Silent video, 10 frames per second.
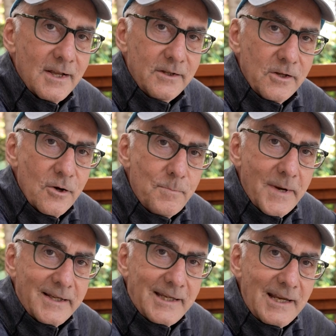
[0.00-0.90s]
new
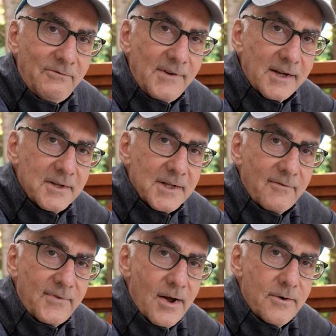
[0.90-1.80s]
Ben 10 figures I
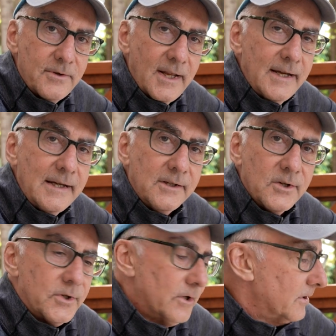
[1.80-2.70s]
found in a
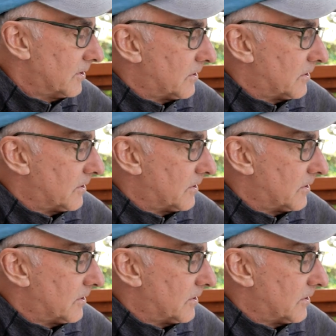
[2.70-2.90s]
deserted